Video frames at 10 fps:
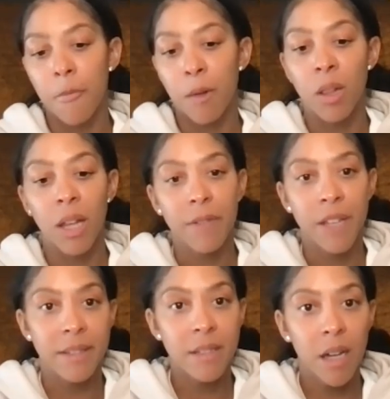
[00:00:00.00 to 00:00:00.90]
when life
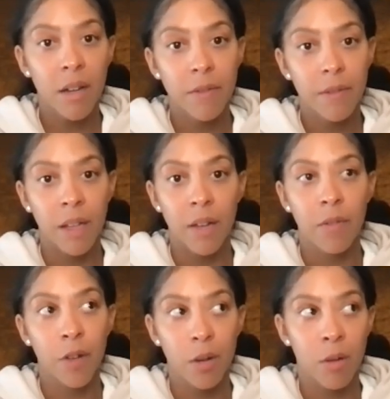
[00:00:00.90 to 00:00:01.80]
gets tough, left
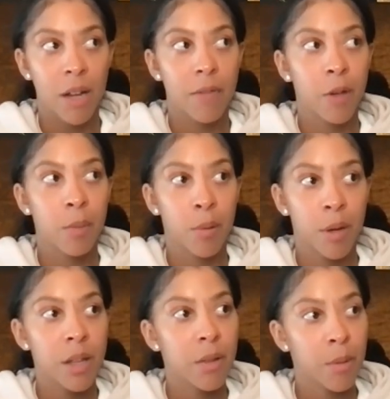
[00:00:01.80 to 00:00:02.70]
foot, right foot,
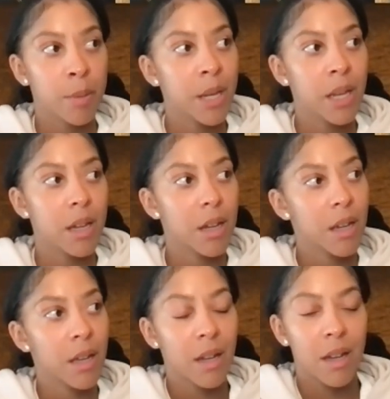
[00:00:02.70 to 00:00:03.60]
breathe, repeat.
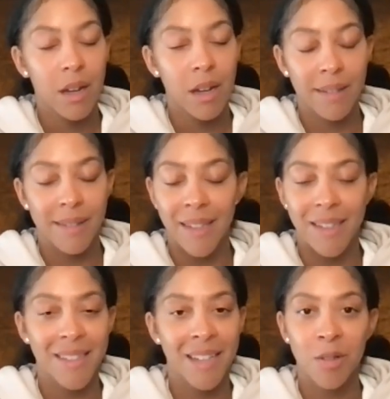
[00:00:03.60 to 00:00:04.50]
And it's
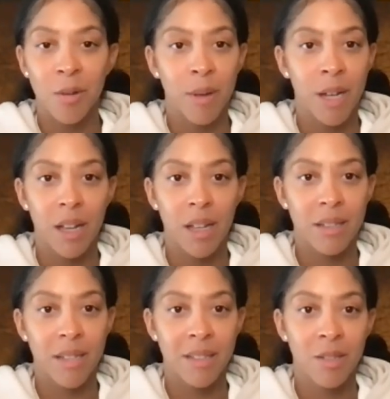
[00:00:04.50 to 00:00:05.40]
like tattooed on my
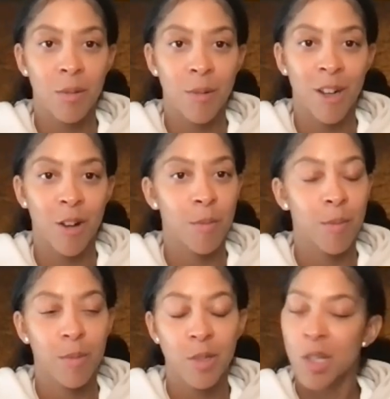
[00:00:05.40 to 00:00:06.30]

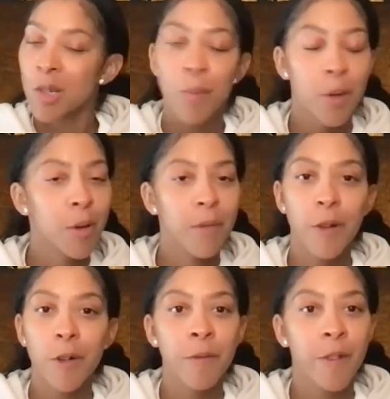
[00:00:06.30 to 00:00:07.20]
arm. You put one
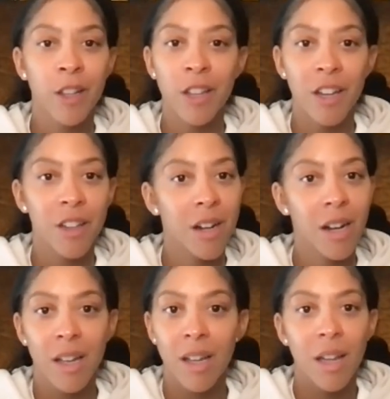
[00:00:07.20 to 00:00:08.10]
foot in front of the
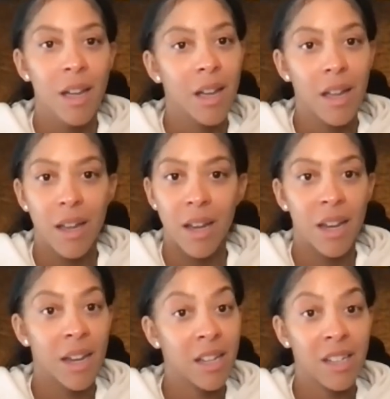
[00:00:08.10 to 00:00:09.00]
other
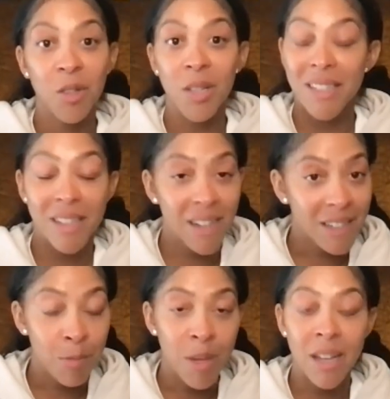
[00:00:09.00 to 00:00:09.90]
and you get to the
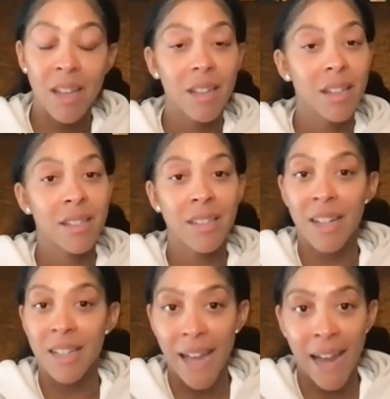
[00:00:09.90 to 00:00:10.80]
next minute, get to the
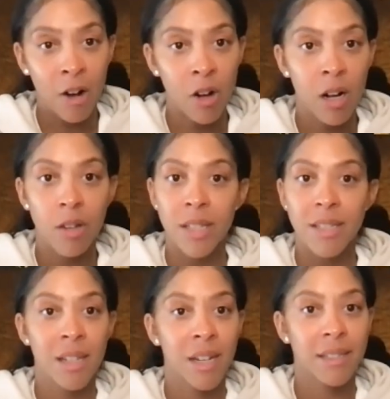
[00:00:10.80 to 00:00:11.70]
next hour, get
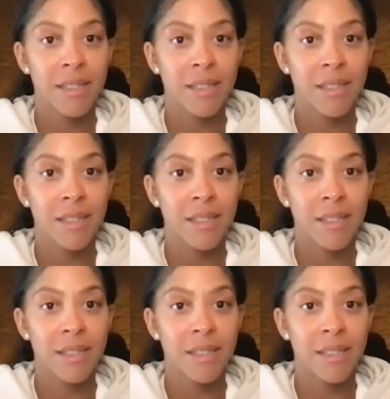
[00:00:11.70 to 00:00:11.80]
to the next